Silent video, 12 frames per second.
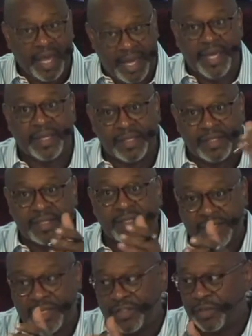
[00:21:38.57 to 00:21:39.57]
I can
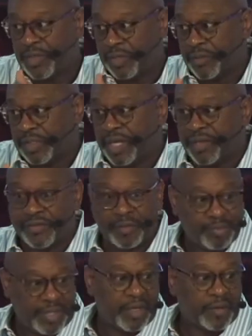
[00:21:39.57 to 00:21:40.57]
take that $200
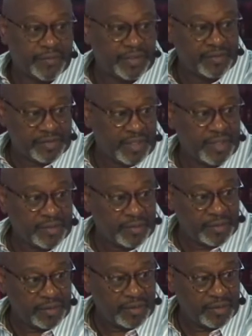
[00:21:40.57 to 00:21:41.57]
and pay off these
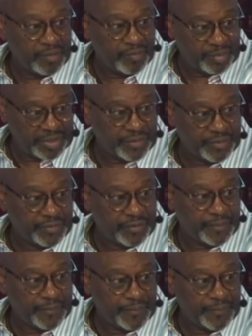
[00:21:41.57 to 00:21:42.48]
other bills.